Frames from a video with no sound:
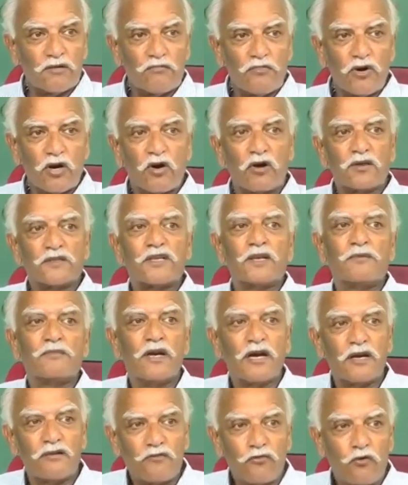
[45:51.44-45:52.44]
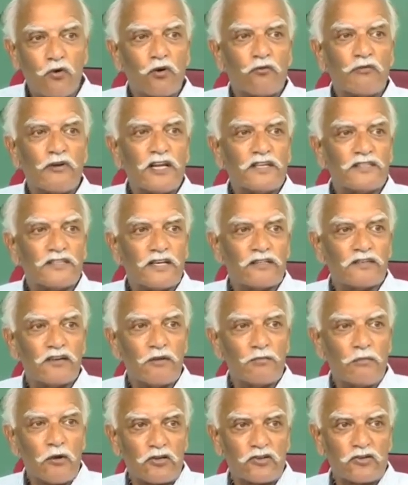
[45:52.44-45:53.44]
because it made four very
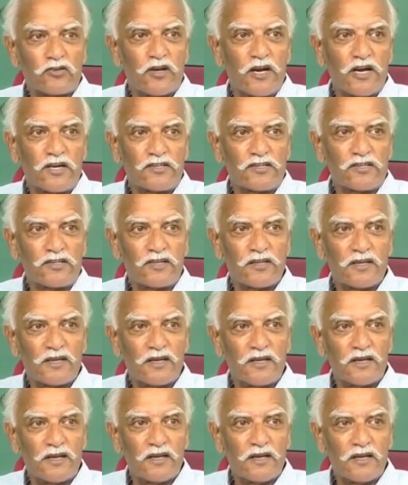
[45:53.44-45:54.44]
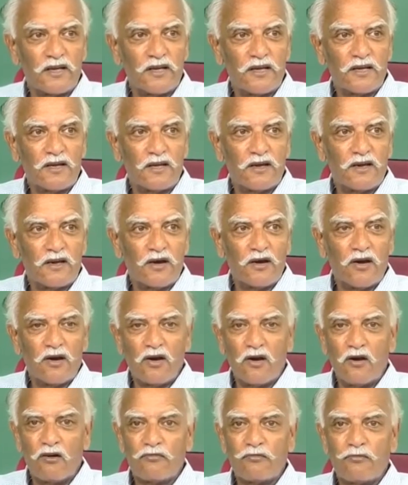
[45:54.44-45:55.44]
central postulates
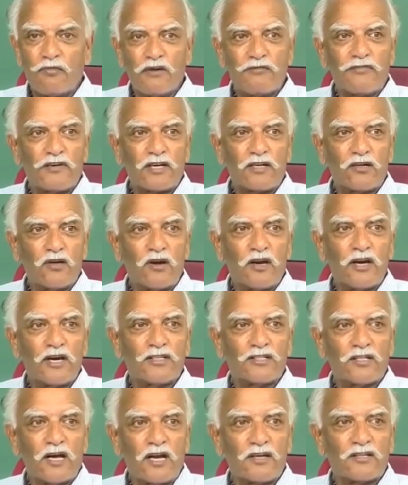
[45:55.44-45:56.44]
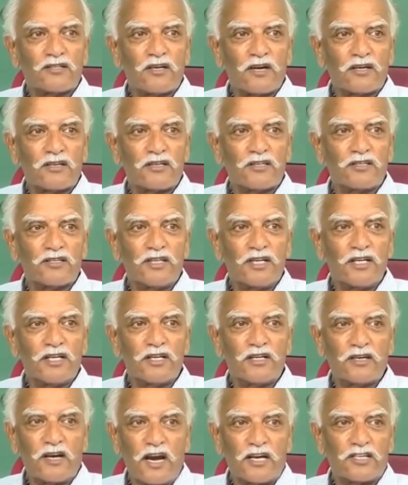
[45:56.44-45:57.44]
of perfect knowledge,
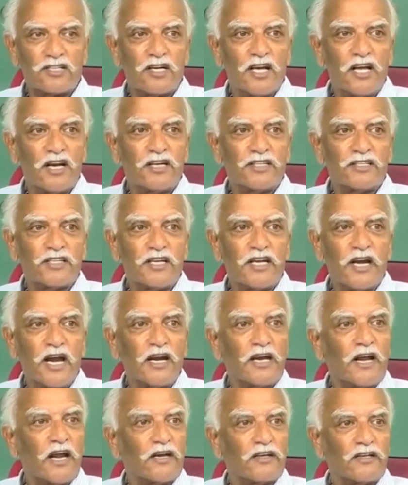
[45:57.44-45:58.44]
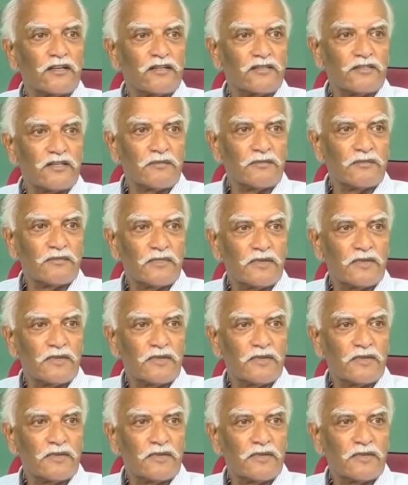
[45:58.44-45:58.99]
uncertainty, rationality and hedonism.